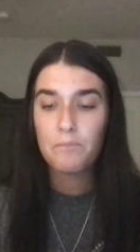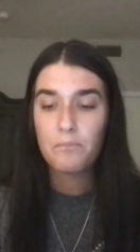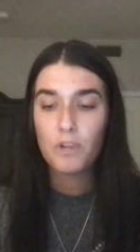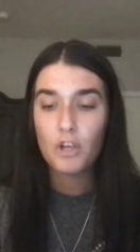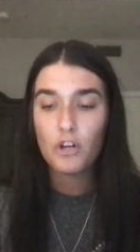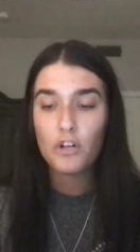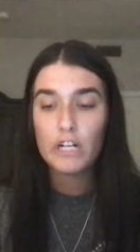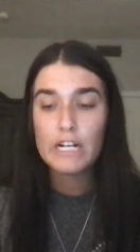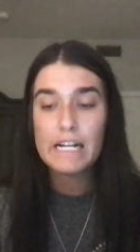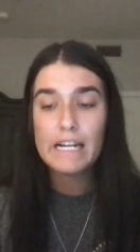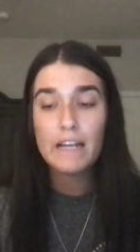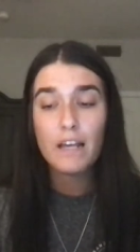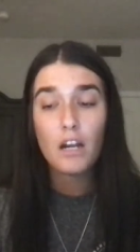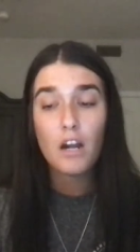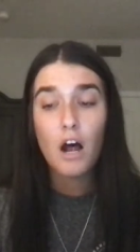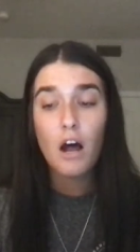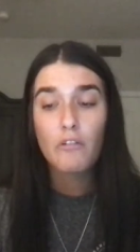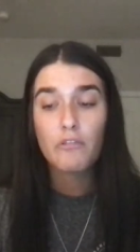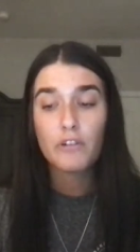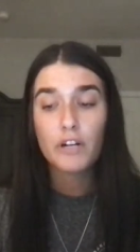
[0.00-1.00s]
Creating and
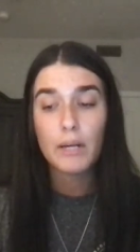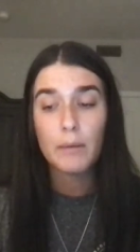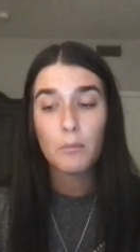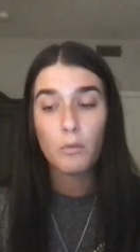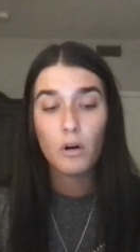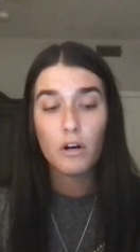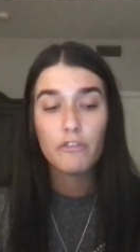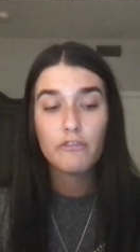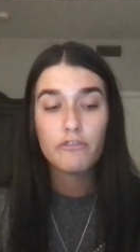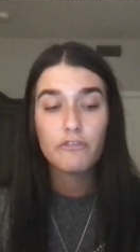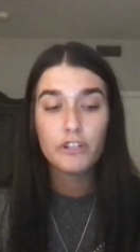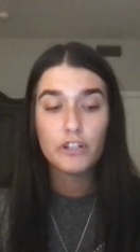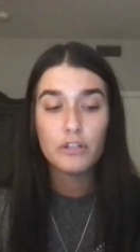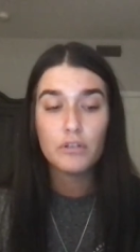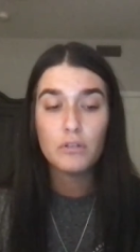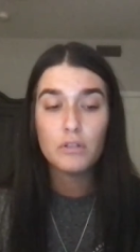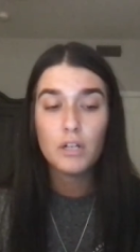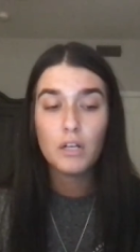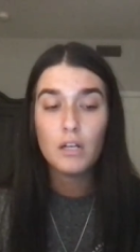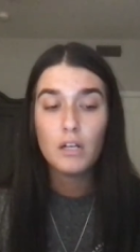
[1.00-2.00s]
offering more
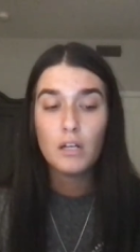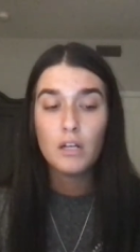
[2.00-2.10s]
food